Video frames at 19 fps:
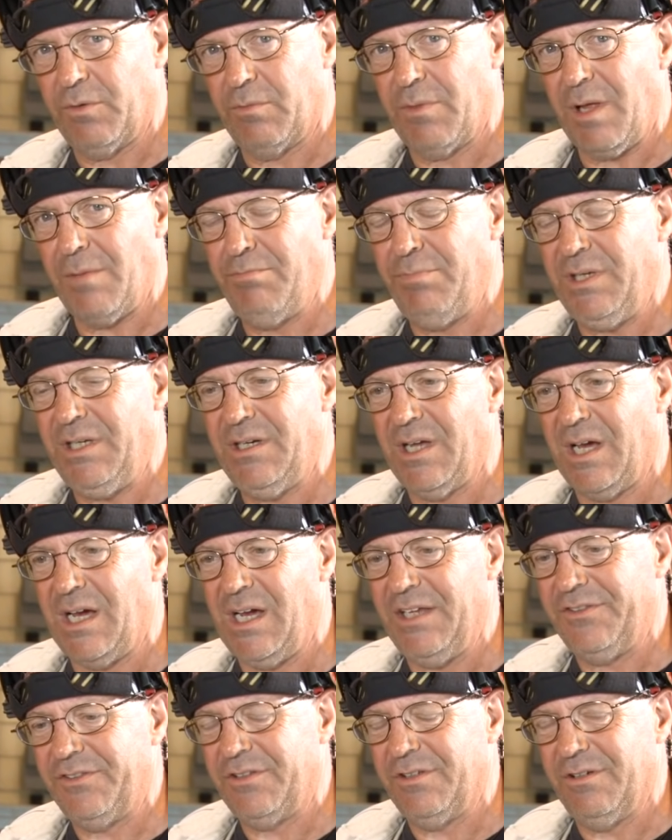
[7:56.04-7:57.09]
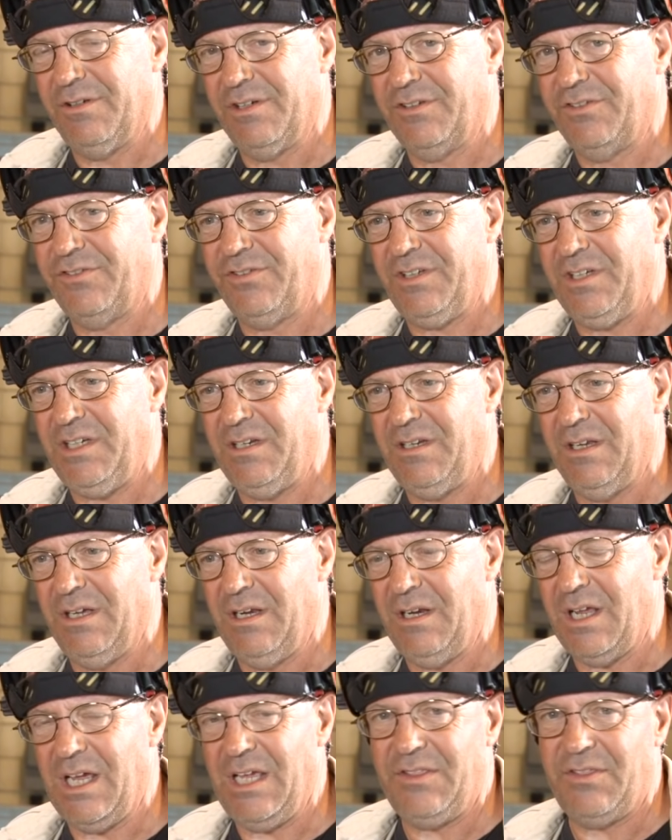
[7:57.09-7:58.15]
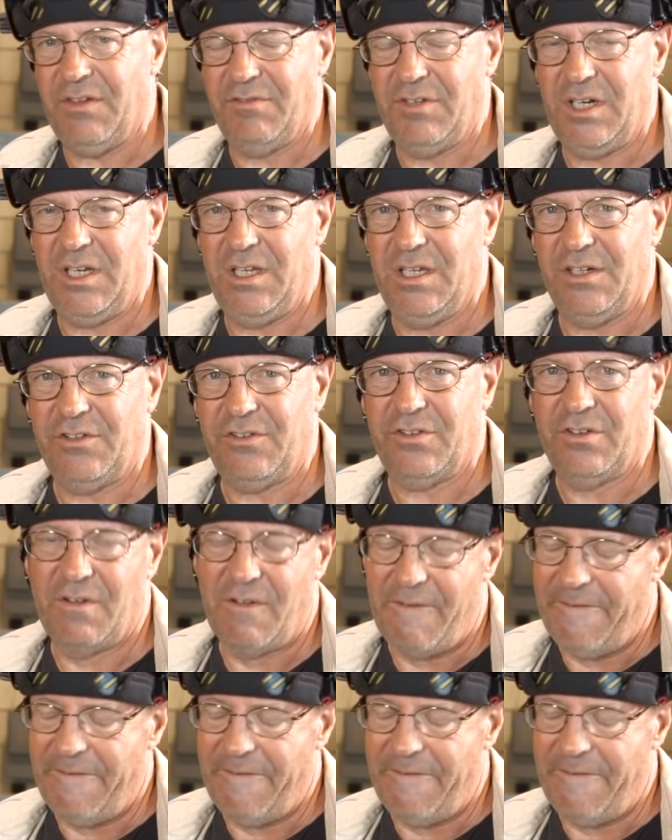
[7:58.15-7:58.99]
or my bead height to exceed 1/8 of an inch.